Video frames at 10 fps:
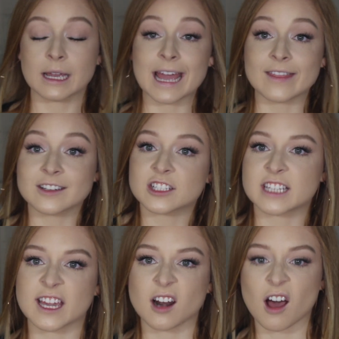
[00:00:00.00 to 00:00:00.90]
and then just
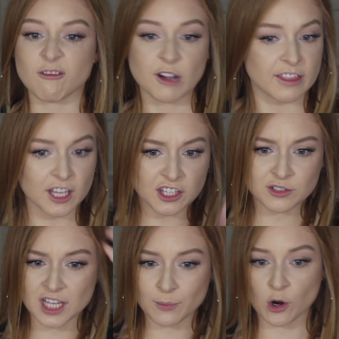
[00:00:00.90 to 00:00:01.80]
take it off with a
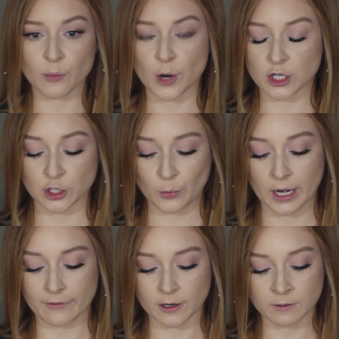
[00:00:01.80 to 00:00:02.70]
Q-tip or a brush or
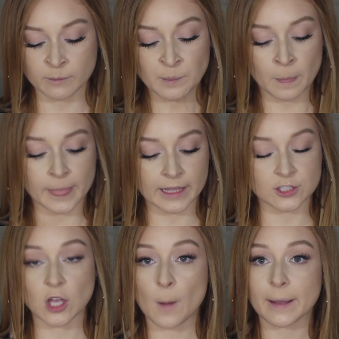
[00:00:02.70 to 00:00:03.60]
whatever.
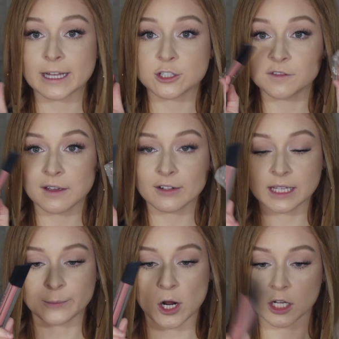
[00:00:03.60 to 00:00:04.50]
So my two favorite
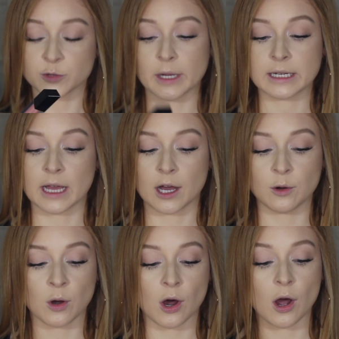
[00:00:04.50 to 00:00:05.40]
lip products right
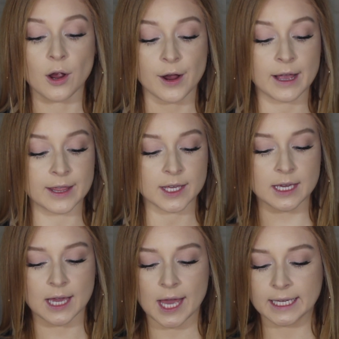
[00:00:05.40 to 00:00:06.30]
now are
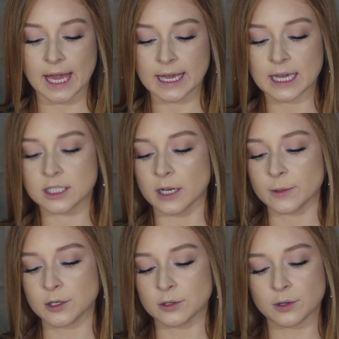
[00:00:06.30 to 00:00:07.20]
the
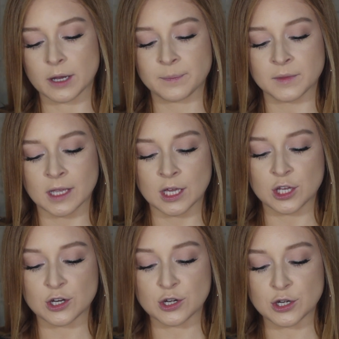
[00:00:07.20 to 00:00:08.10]
KKW
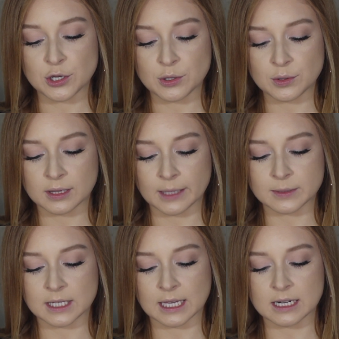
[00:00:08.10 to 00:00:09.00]
Nude
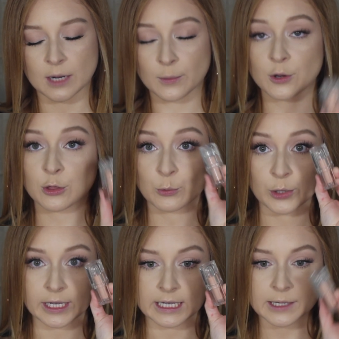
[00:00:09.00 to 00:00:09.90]
lipstick in number
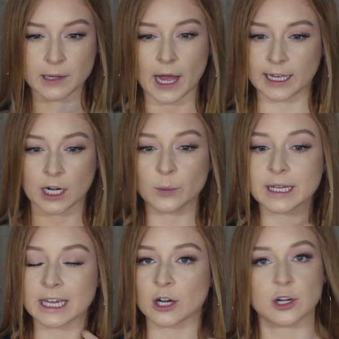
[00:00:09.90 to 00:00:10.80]
3. I kind of want
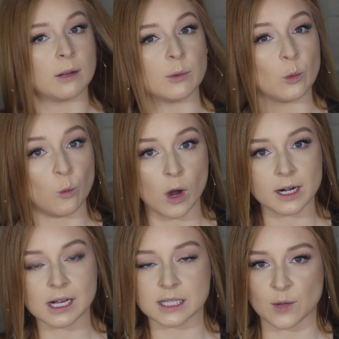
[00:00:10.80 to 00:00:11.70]
to get her number
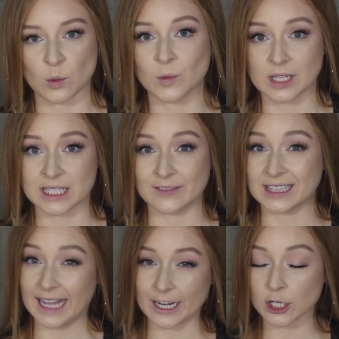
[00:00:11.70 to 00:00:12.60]
1 because I want one that's even
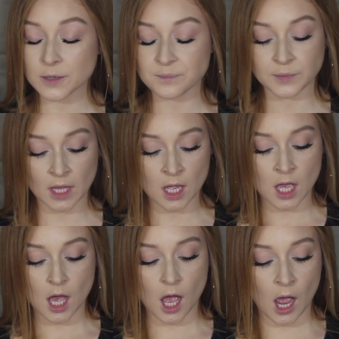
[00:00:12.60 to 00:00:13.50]
lighter.
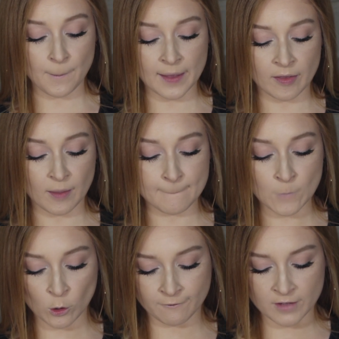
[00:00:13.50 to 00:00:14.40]
And then the
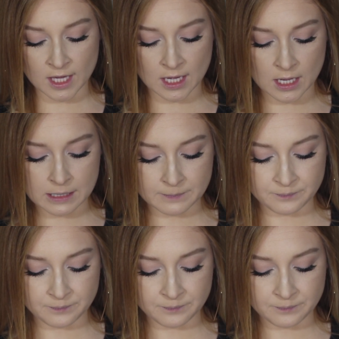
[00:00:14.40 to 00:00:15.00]
Morphe,